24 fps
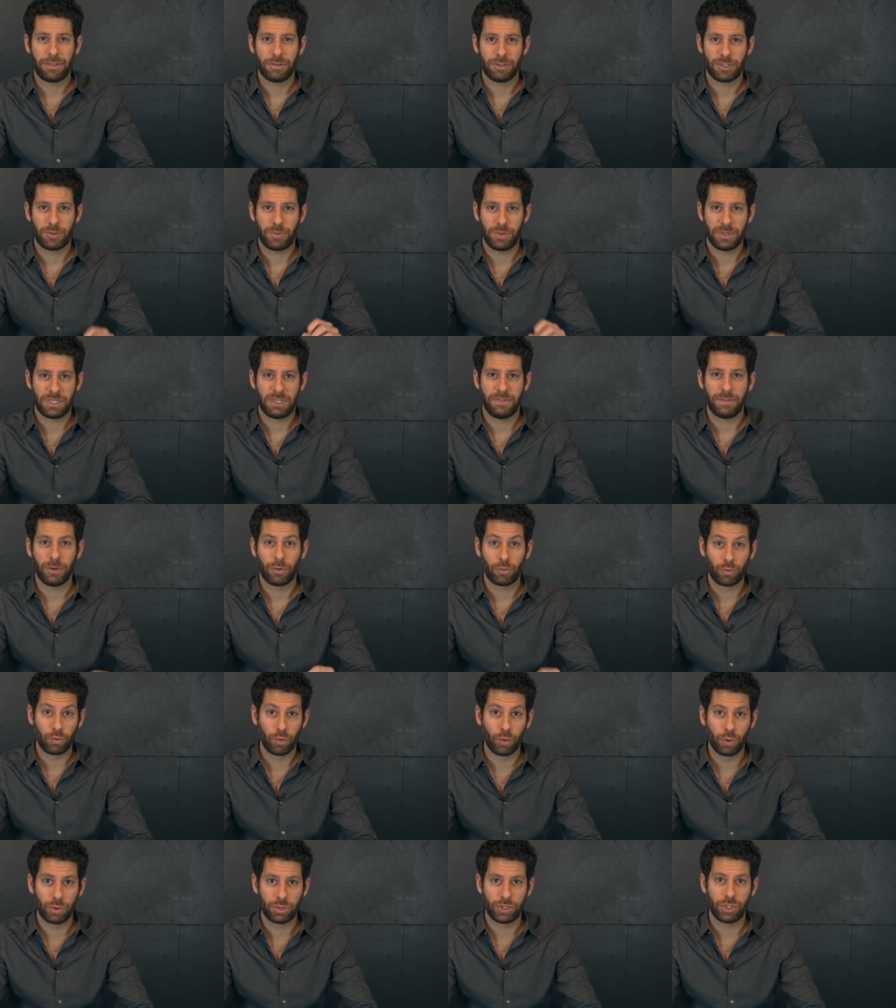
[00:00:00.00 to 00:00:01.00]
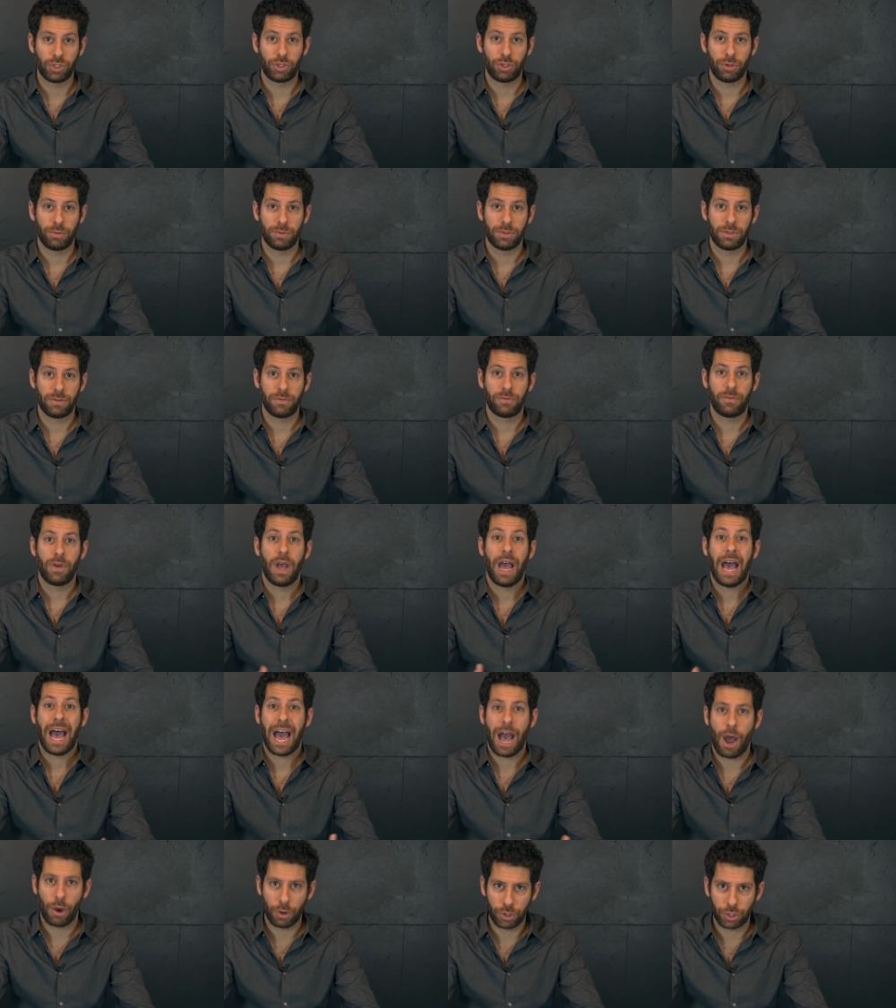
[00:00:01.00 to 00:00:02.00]
there's specific rules in terms of
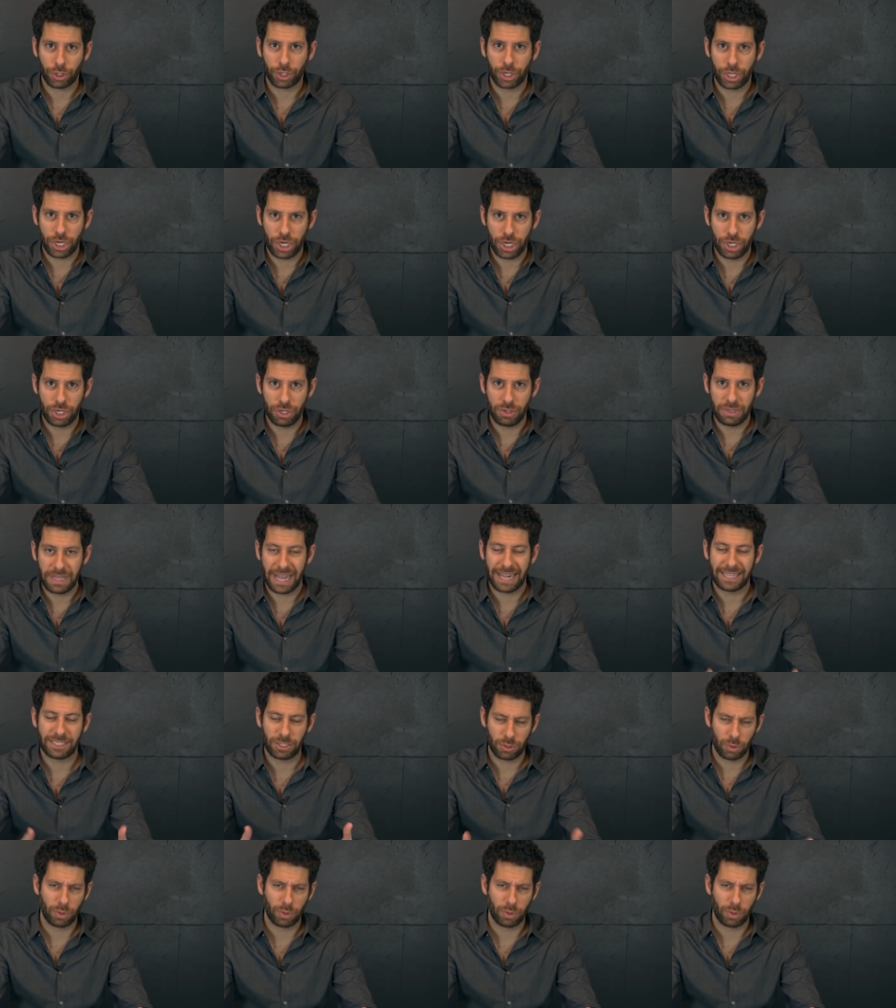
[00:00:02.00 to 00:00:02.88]
how you're gonna do that.